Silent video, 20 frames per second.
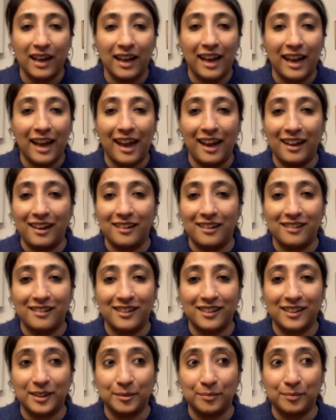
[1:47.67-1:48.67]
And
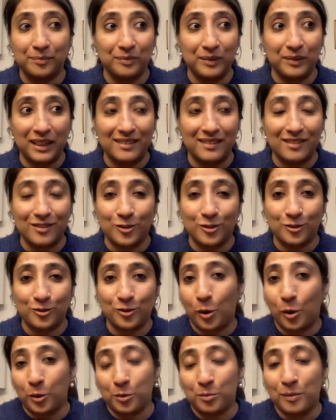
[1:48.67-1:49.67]
it
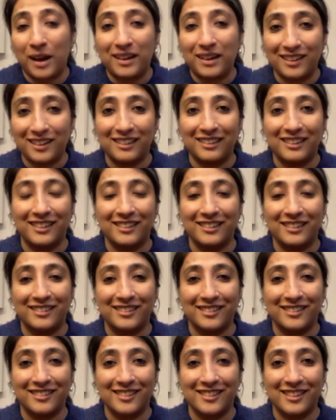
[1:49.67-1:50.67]
automatically
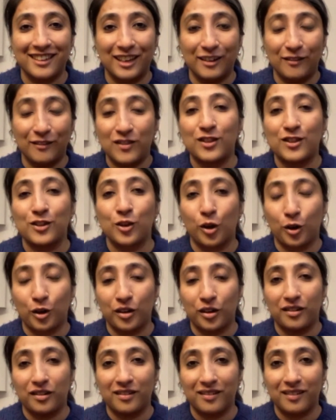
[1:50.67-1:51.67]
gives
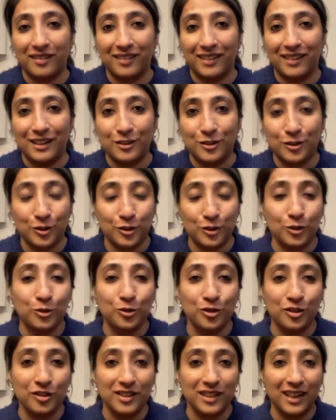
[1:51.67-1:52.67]
your
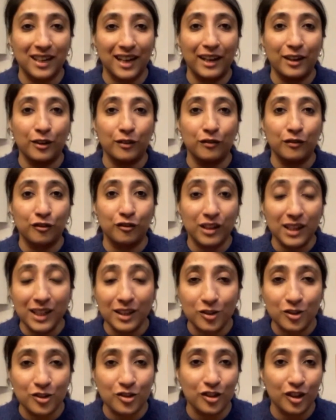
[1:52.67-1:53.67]
institution the kind of
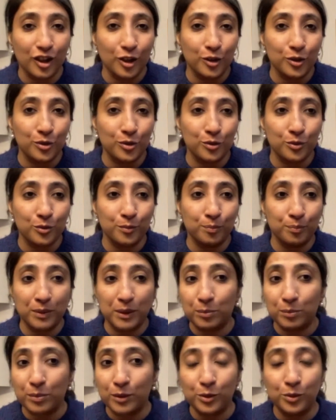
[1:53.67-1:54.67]
reach to
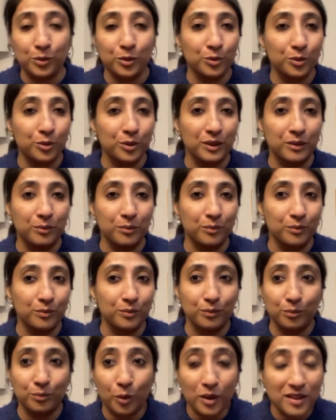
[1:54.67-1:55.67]
people who you could
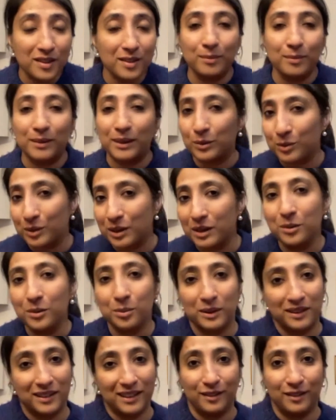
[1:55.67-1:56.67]
possibly work
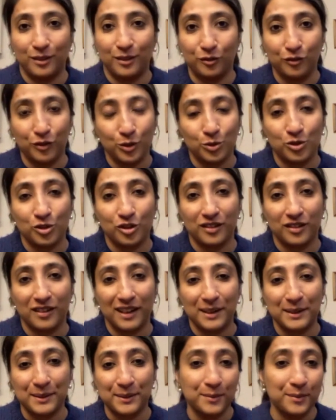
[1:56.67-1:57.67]
with in the future
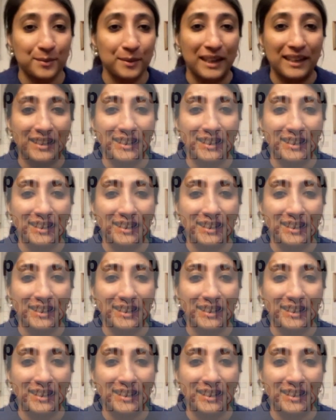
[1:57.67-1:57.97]
as well.